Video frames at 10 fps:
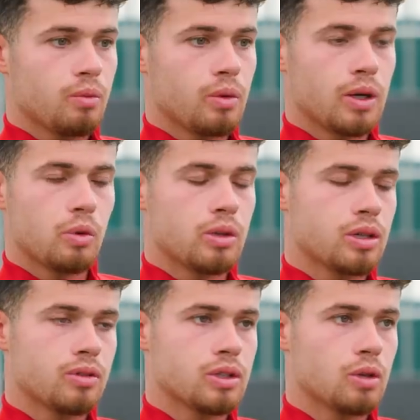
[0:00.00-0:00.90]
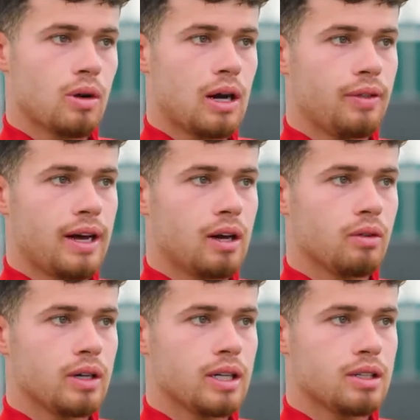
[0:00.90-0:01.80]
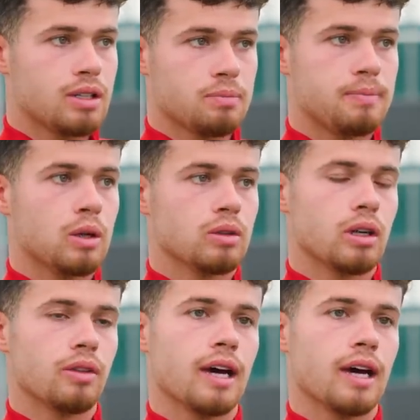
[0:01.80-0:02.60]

we know each other so well now, it's just building on